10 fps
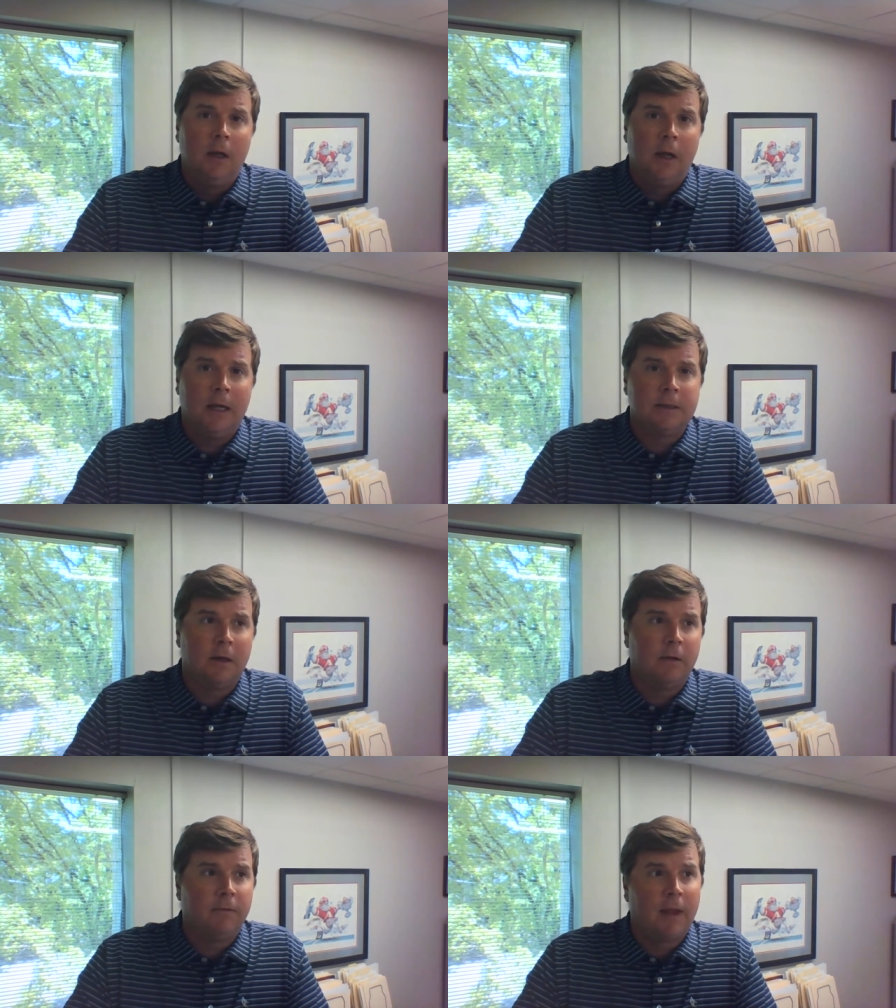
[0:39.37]
As
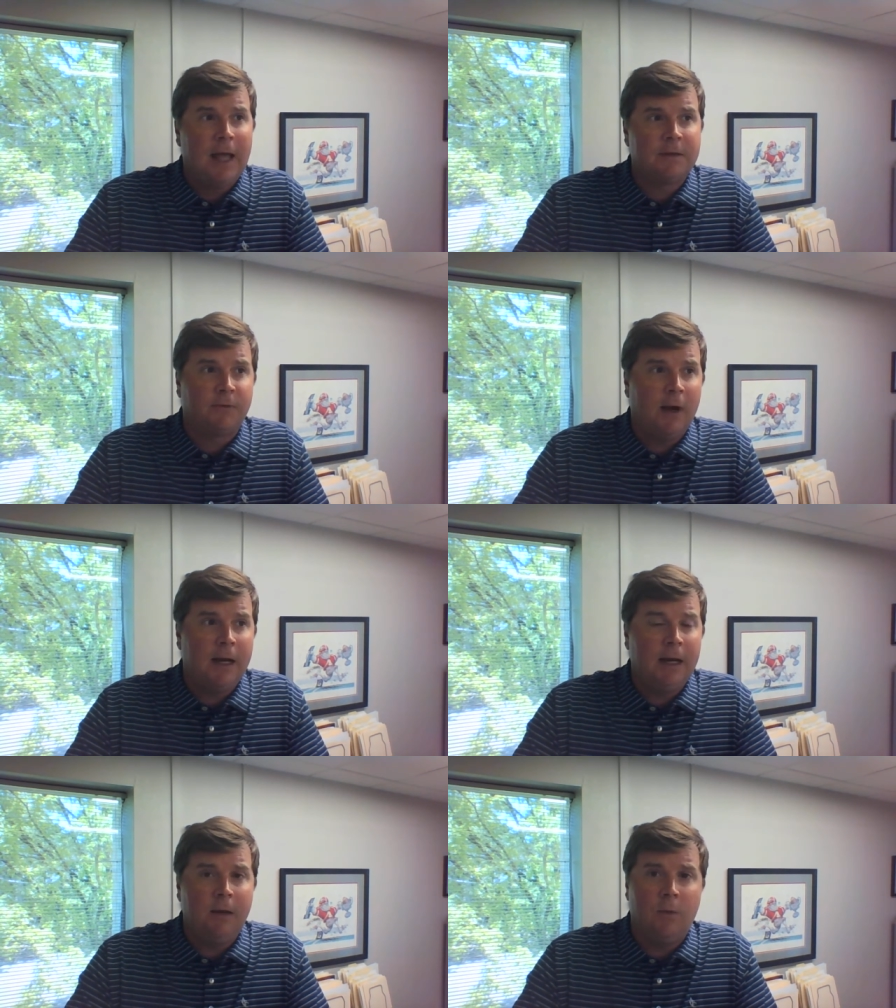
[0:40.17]
of last
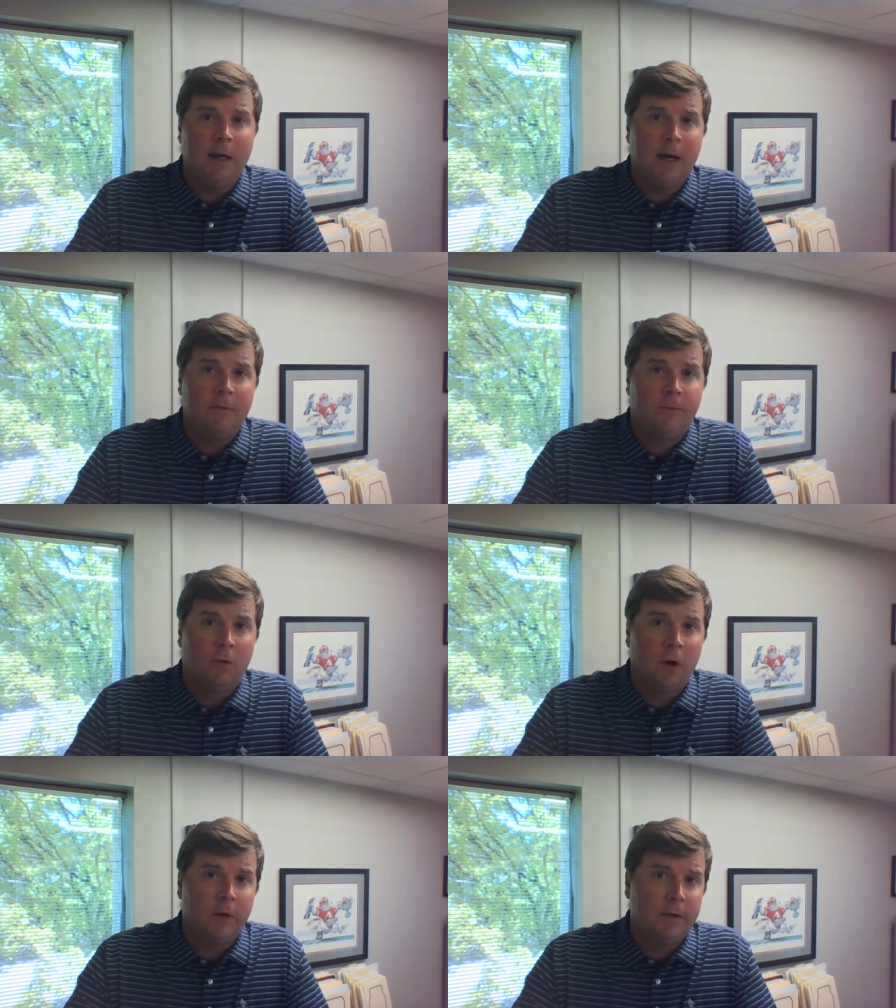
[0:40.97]
Friday, we had
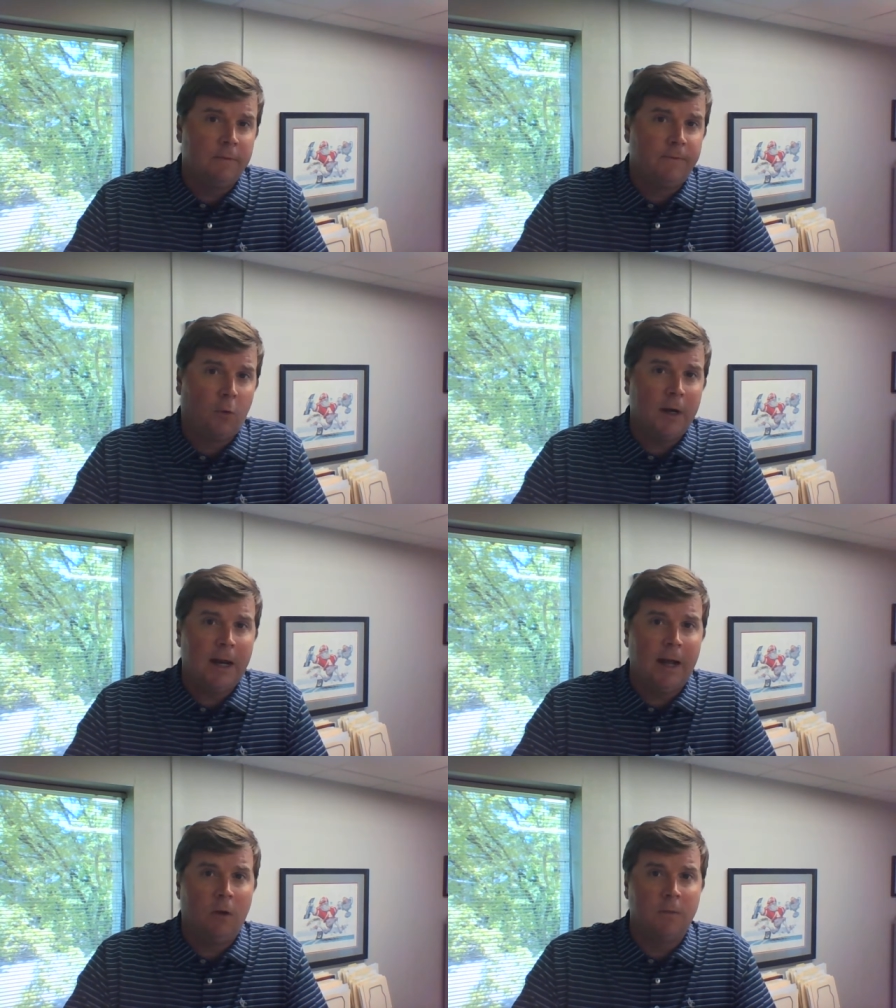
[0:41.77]

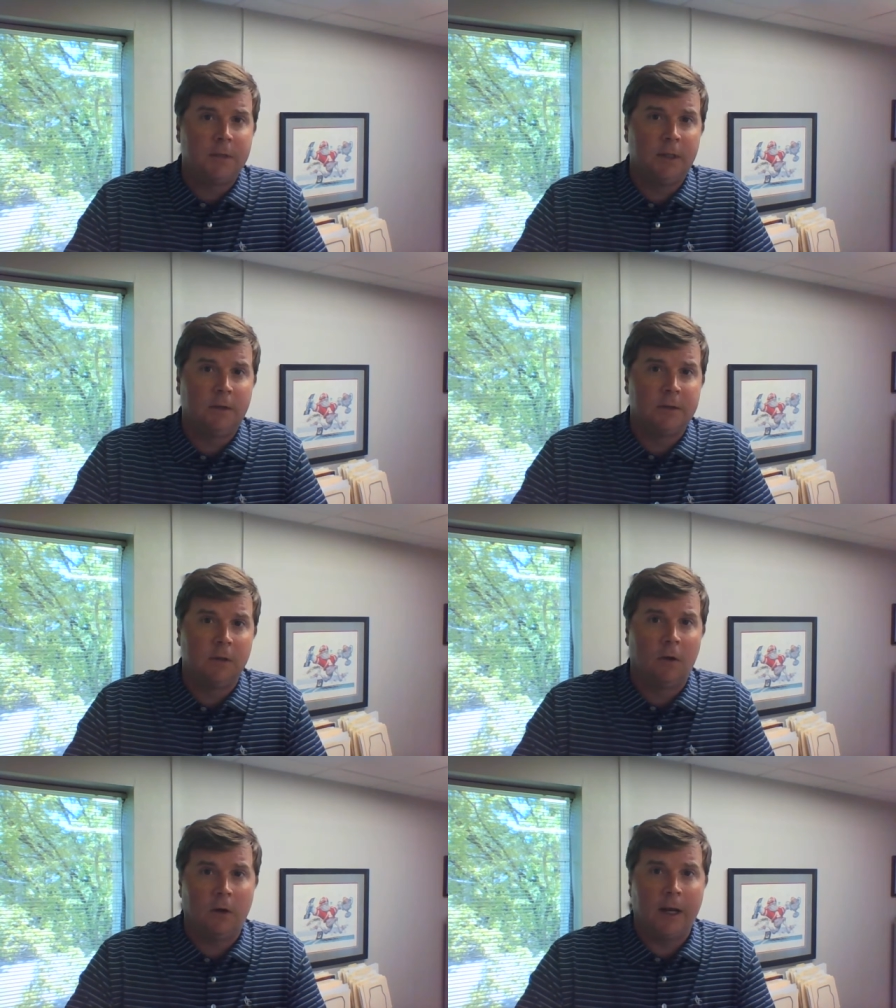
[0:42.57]
449 home sales in
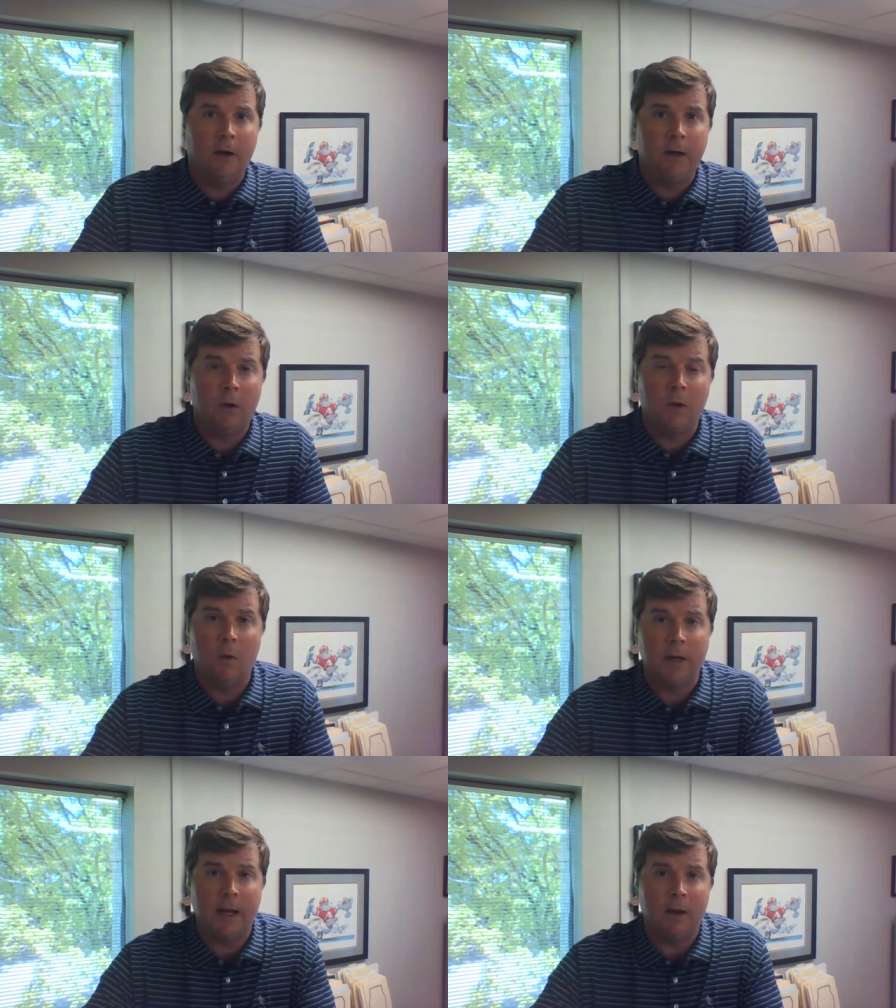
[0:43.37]
Clarke County and
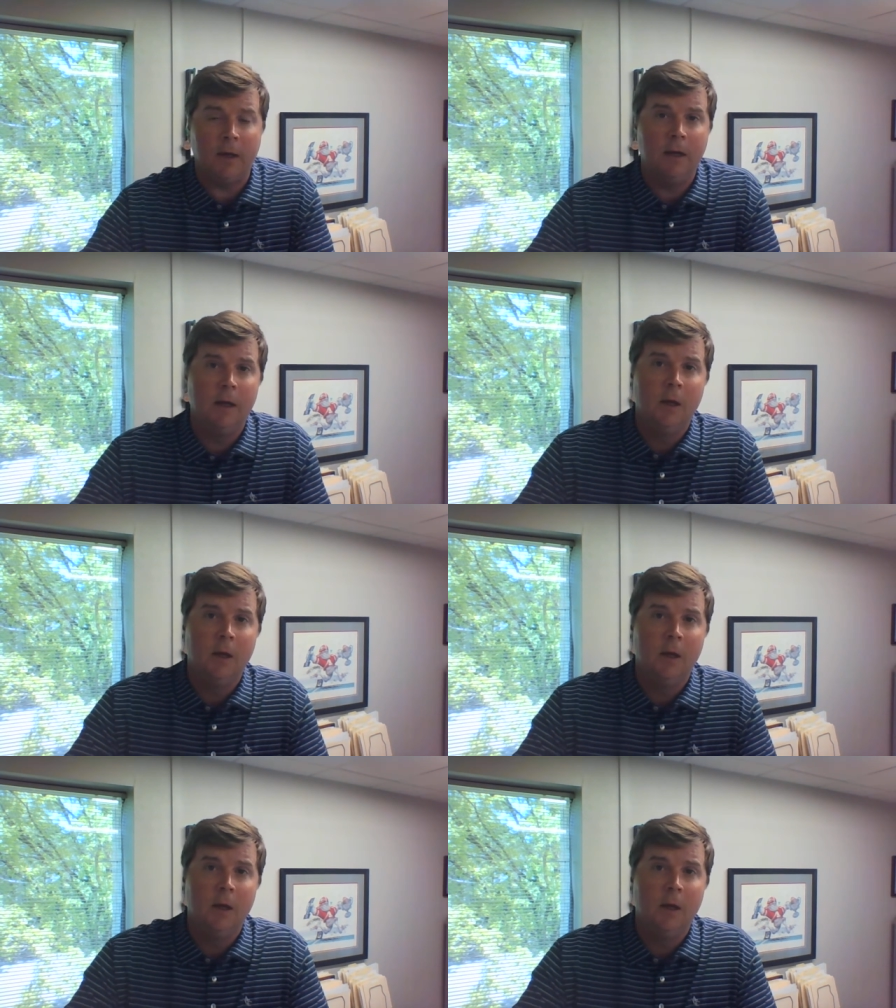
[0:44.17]
Oconee County.